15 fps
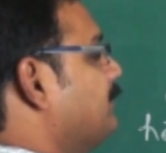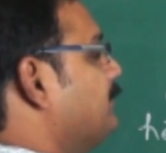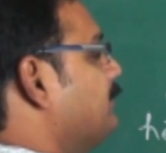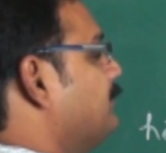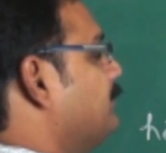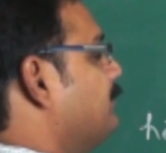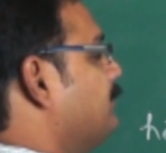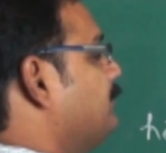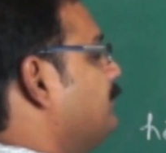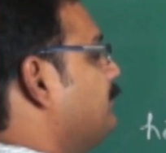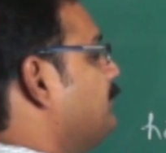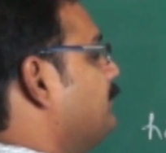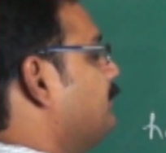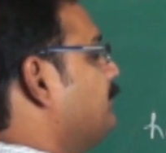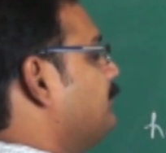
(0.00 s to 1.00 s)

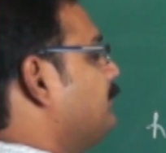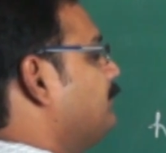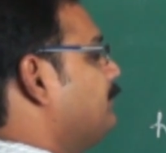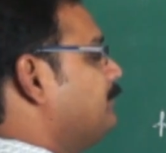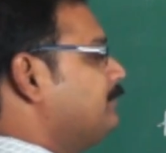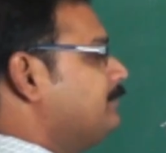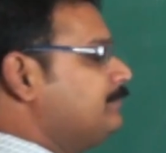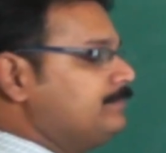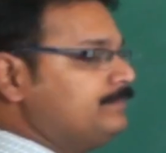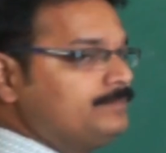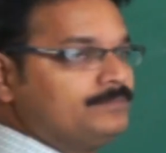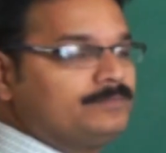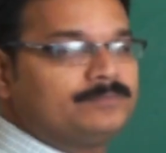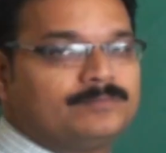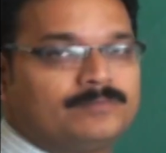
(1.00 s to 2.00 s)
Nothing is said.